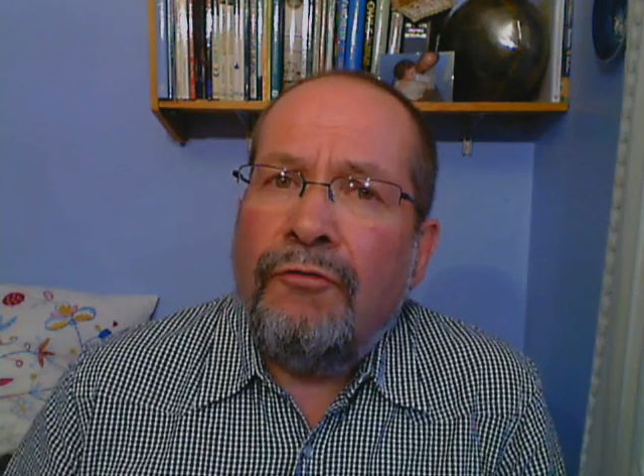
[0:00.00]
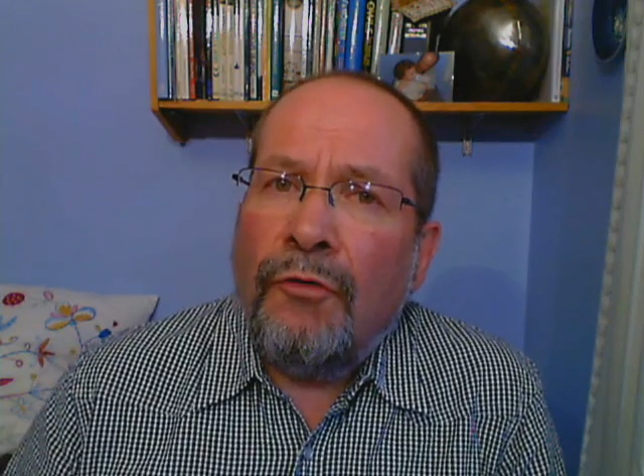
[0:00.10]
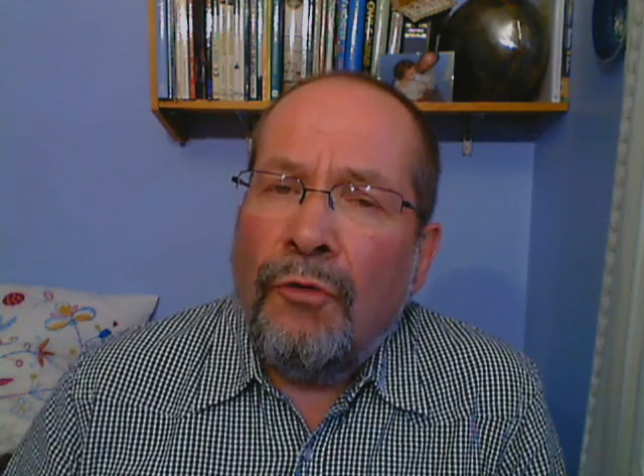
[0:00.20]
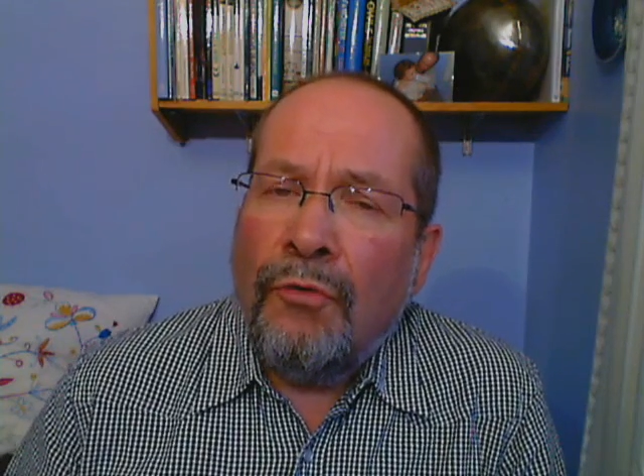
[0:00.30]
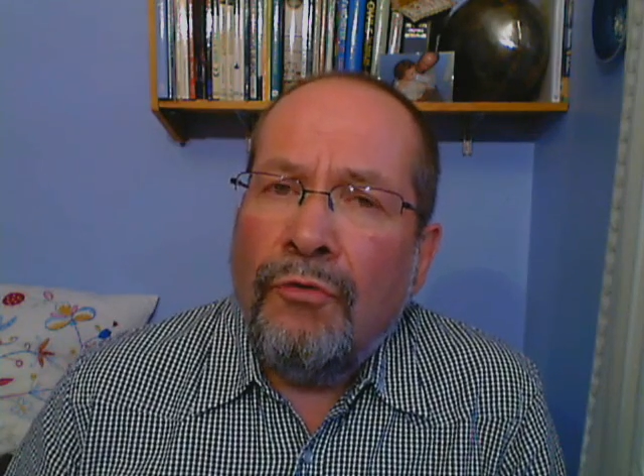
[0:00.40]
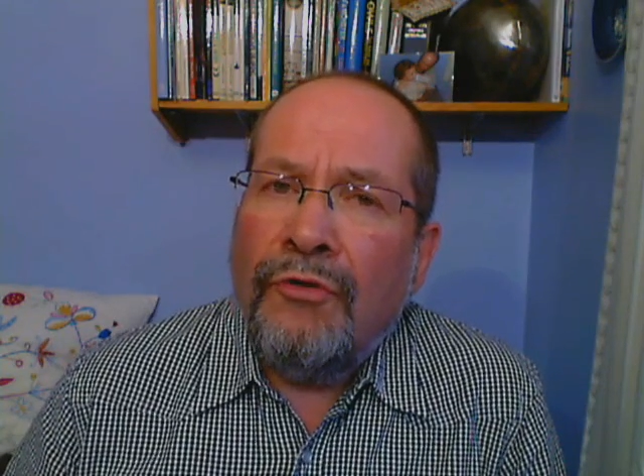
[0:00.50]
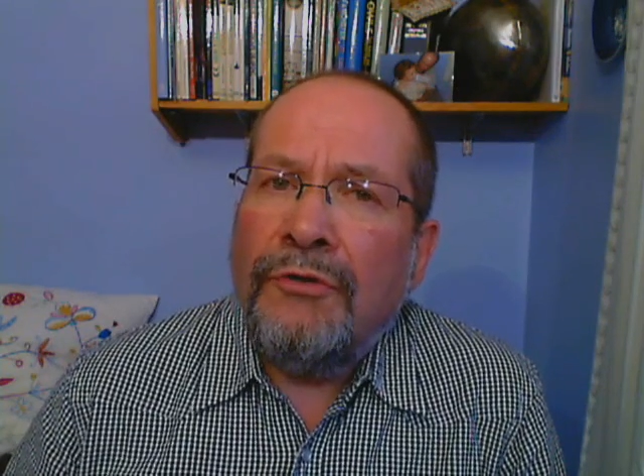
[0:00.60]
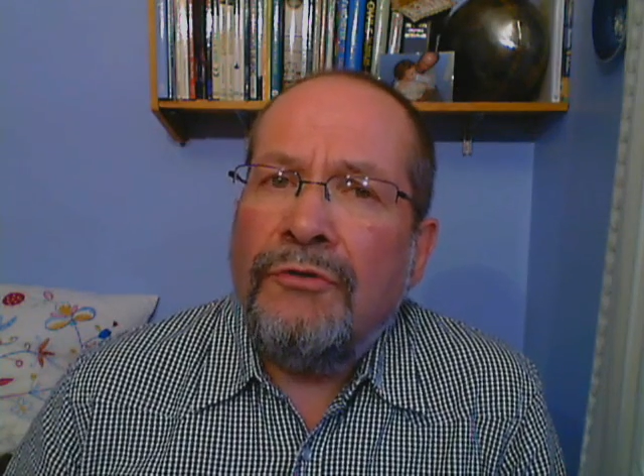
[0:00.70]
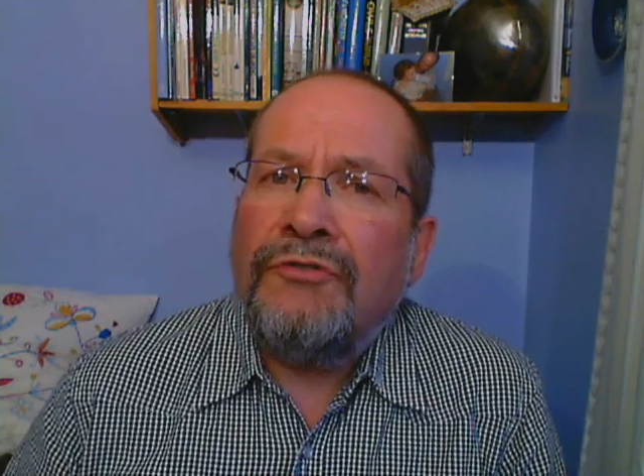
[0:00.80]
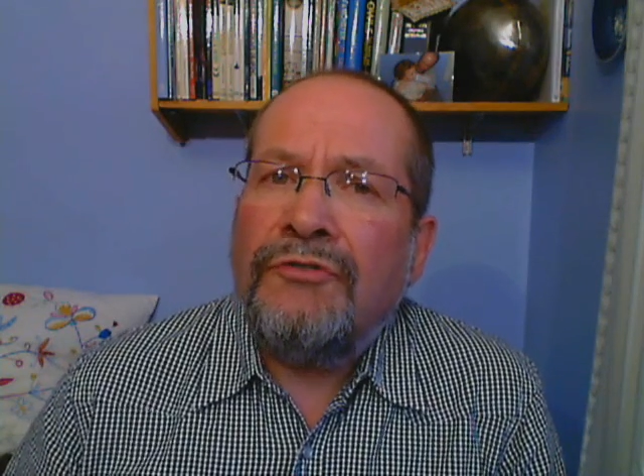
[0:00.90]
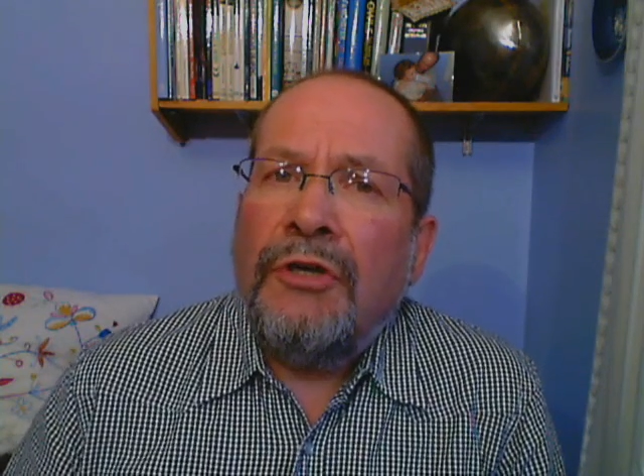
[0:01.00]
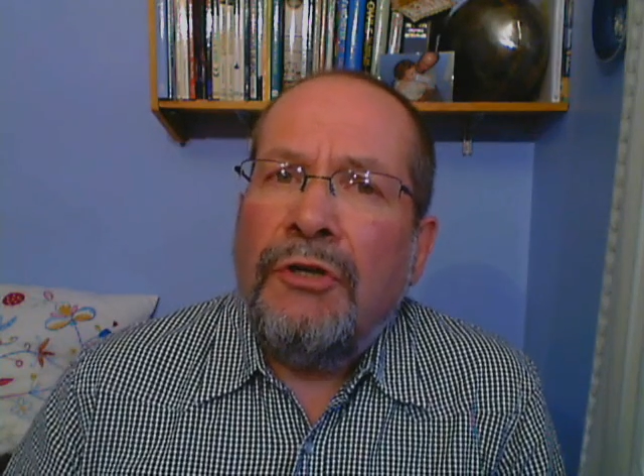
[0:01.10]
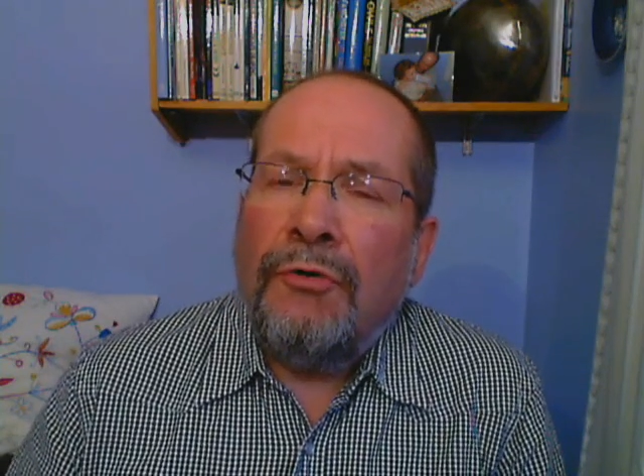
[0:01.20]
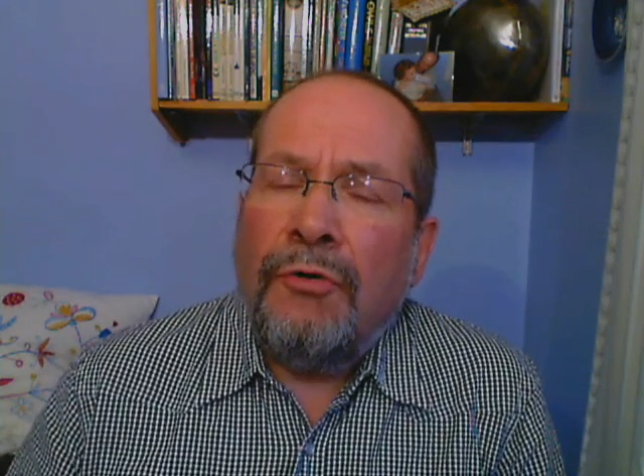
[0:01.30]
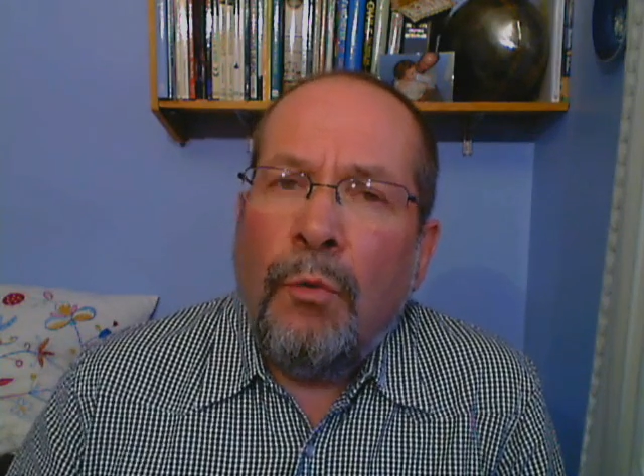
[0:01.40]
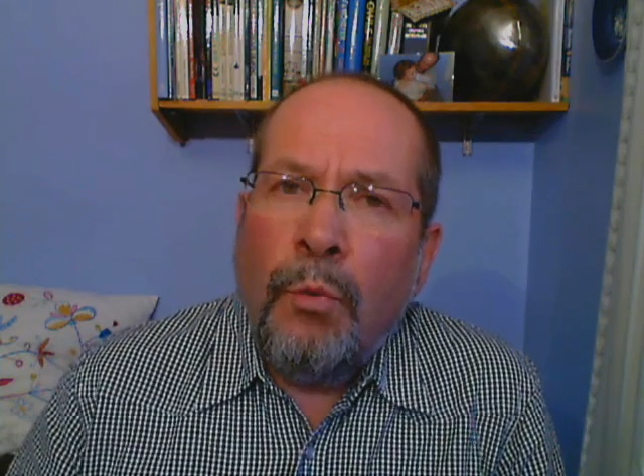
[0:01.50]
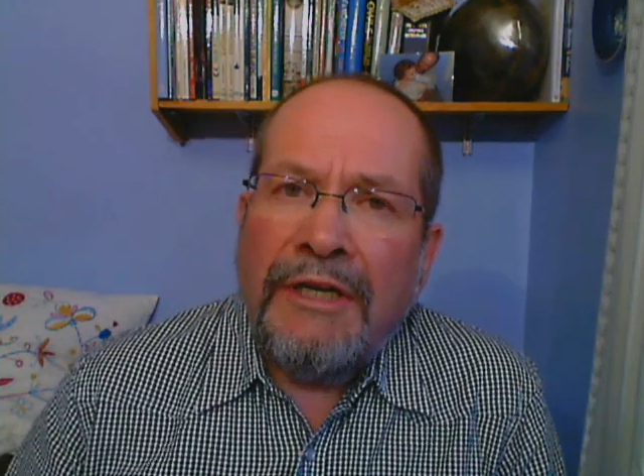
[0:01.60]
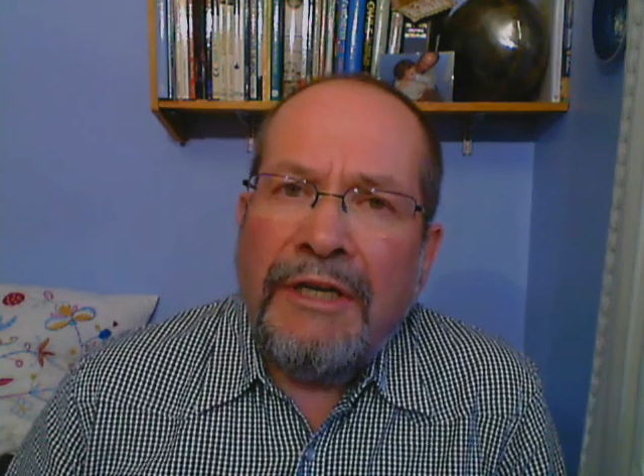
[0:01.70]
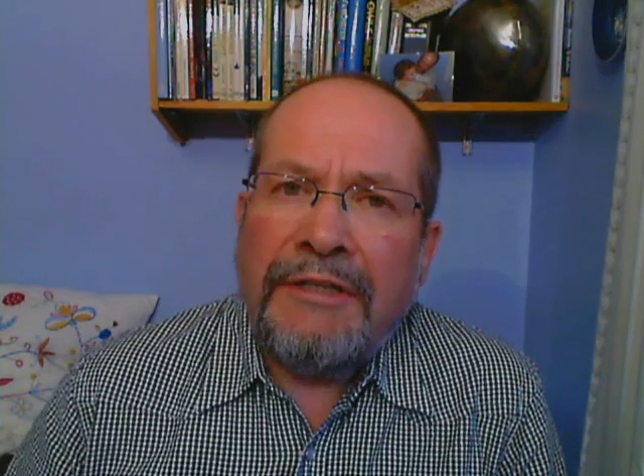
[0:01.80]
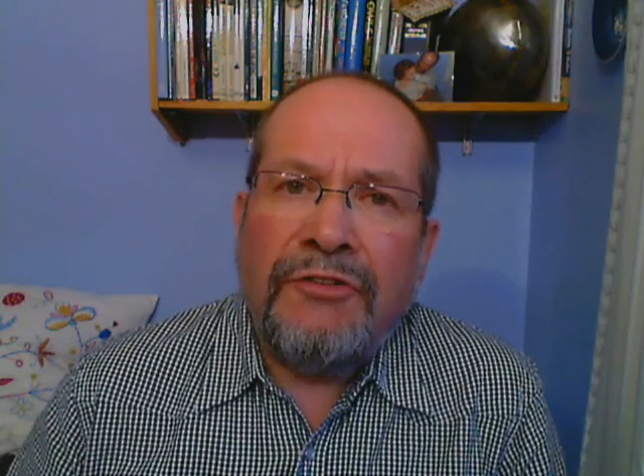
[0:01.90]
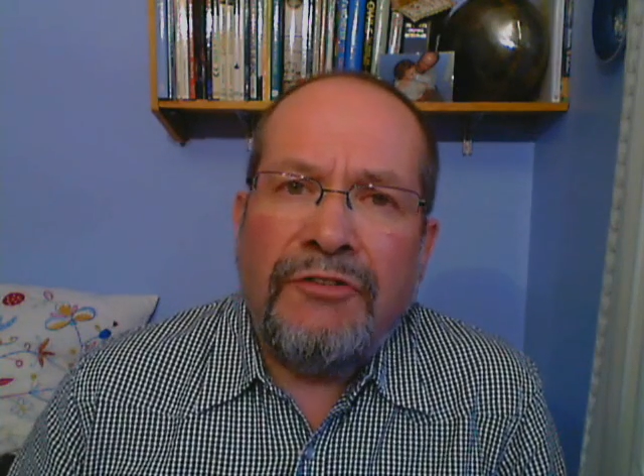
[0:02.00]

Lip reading: for all those who are willing